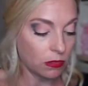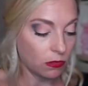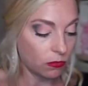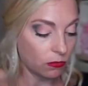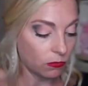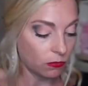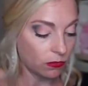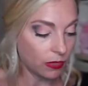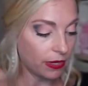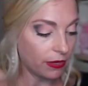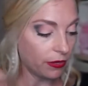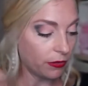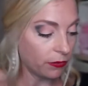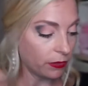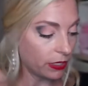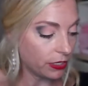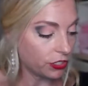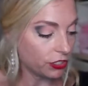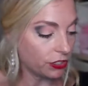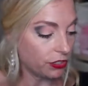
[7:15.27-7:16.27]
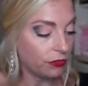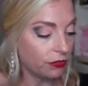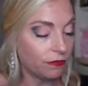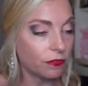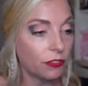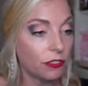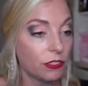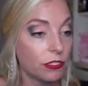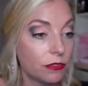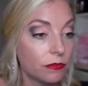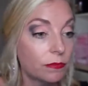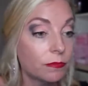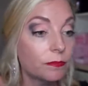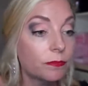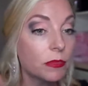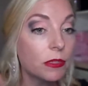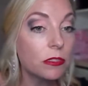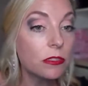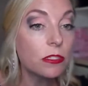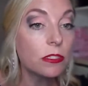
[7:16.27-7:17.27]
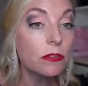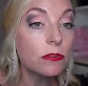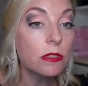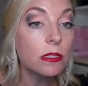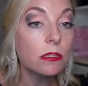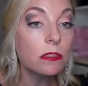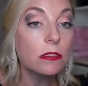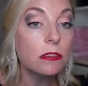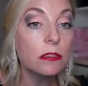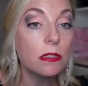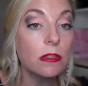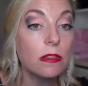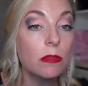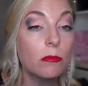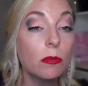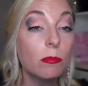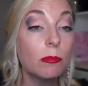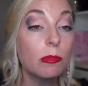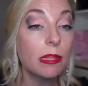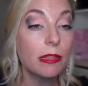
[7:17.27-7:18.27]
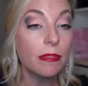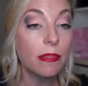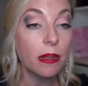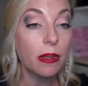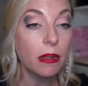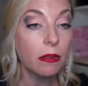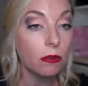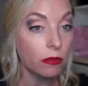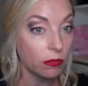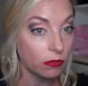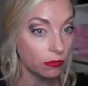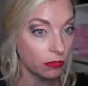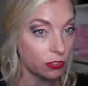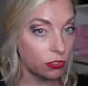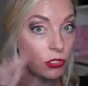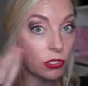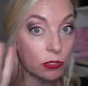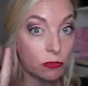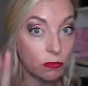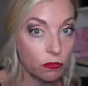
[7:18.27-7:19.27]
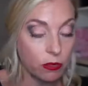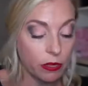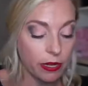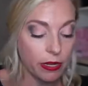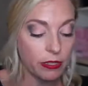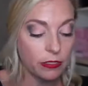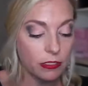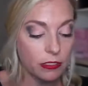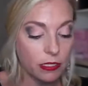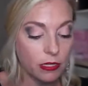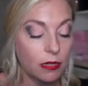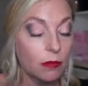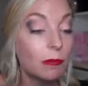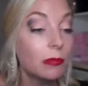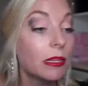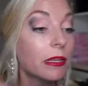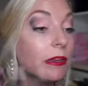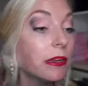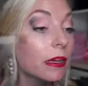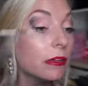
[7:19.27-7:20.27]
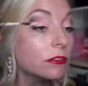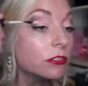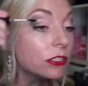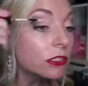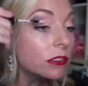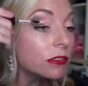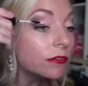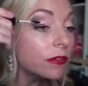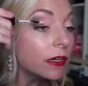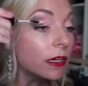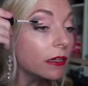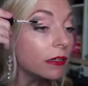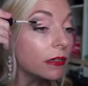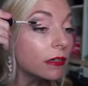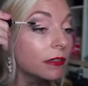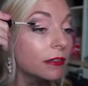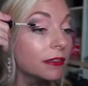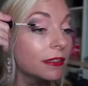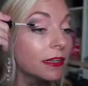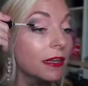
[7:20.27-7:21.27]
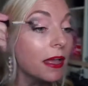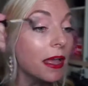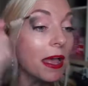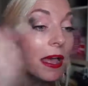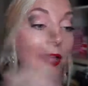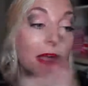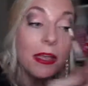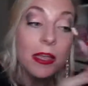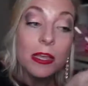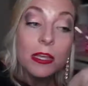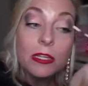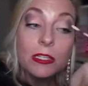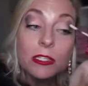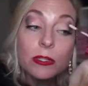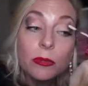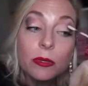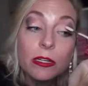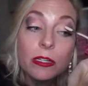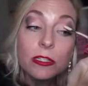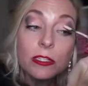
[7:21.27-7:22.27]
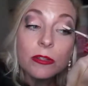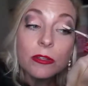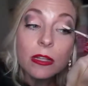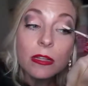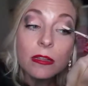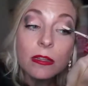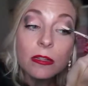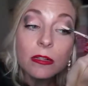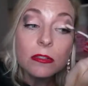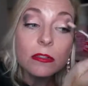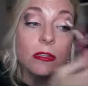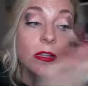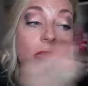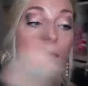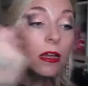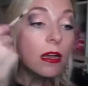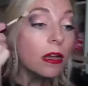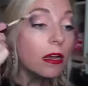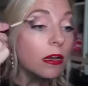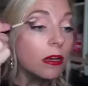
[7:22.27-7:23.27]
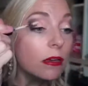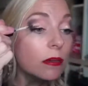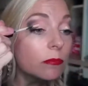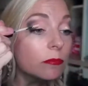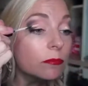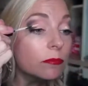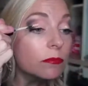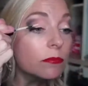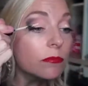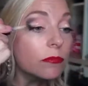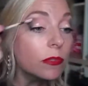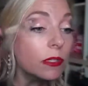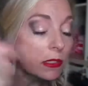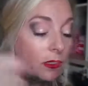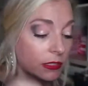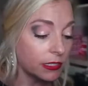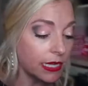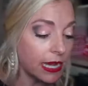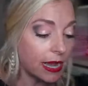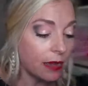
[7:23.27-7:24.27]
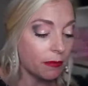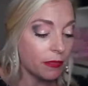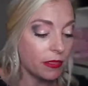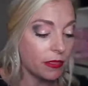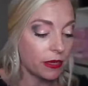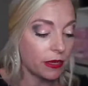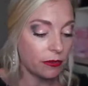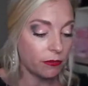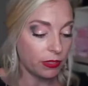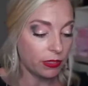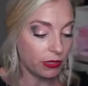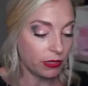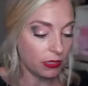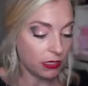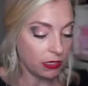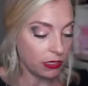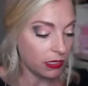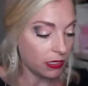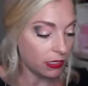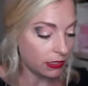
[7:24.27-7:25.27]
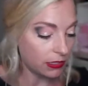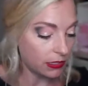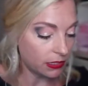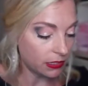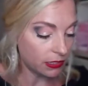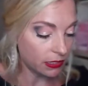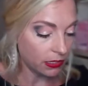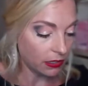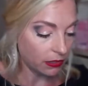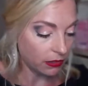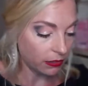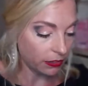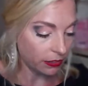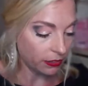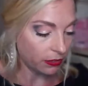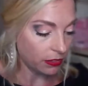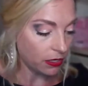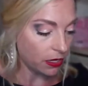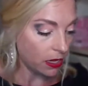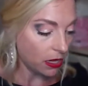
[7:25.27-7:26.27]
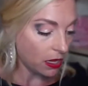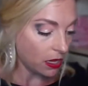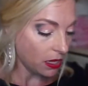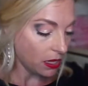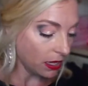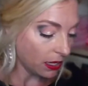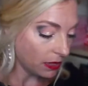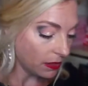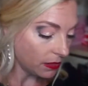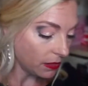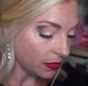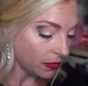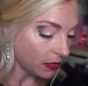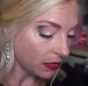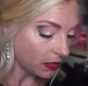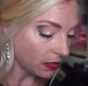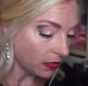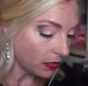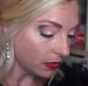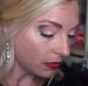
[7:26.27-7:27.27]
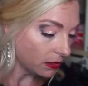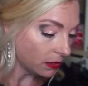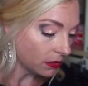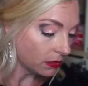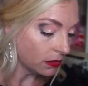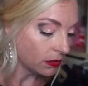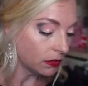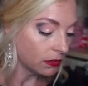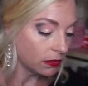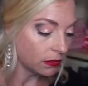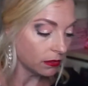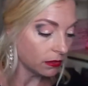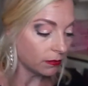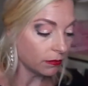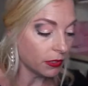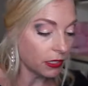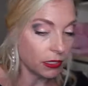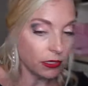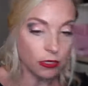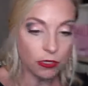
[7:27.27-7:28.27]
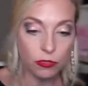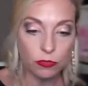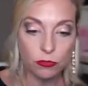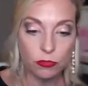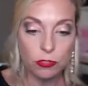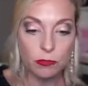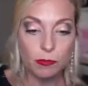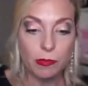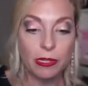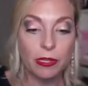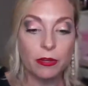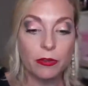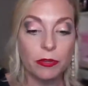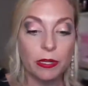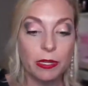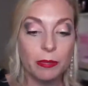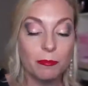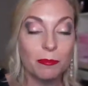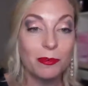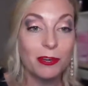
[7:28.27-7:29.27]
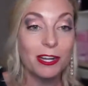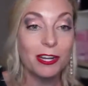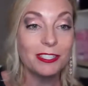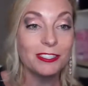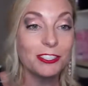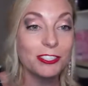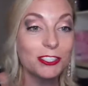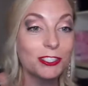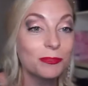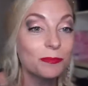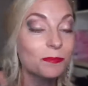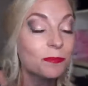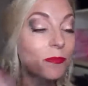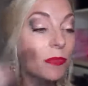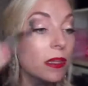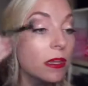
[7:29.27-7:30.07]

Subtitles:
Oh, I know what I should do first. Let's do this and then we'll blend that out. Don't worry, it's going to blend out just fine. So we're going to do that little tap there with the concealer. And then I'm going to use my cream brush